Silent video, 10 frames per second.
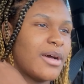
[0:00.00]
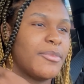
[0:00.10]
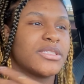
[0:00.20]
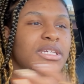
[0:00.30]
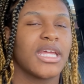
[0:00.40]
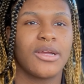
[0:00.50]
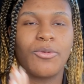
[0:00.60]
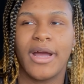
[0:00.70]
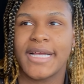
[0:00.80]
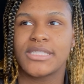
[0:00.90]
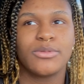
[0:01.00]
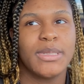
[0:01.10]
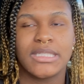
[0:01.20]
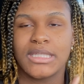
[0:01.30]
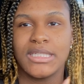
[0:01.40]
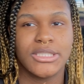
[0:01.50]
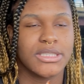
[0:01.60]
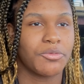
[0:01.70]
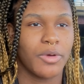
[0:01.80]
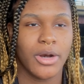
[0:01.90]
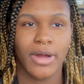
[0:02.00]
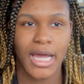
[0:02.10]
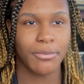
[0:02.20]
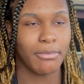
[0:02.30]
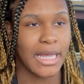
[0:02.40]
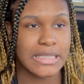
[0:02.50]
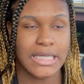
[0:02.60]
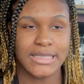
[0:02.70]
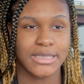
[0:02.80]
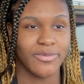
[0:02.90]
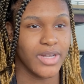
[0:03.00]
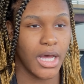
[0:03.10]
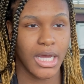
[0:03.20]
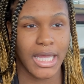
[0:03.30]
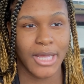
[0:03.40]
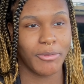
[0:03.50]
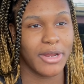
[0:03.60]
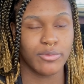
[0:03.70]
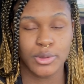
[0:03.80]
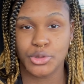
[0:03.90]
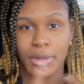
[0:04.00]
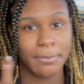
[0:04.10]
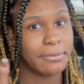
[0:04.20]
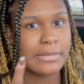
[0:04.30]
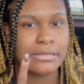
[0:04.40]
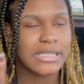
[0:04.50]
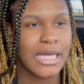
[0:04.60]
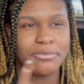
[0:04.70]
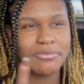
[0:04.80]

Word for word: I'm also getting waxed. So basically it's just a run around maintenance vlog, get ready for a trip type